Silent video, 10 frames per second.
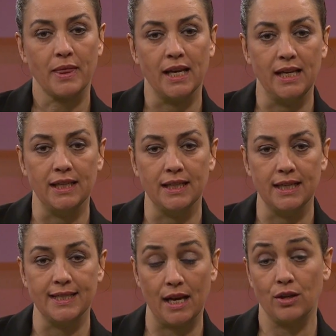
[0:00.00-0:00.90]
in
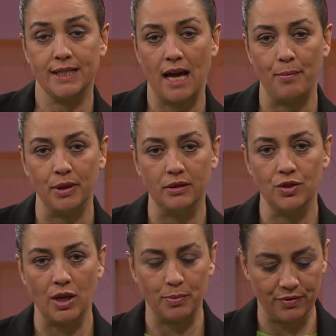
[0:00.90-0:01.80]
2 Samuel
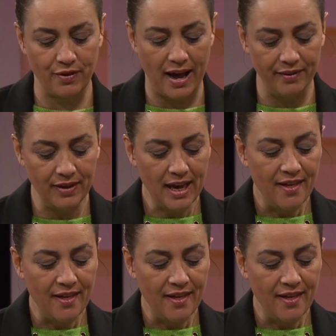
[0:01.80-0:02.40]
chapter 5,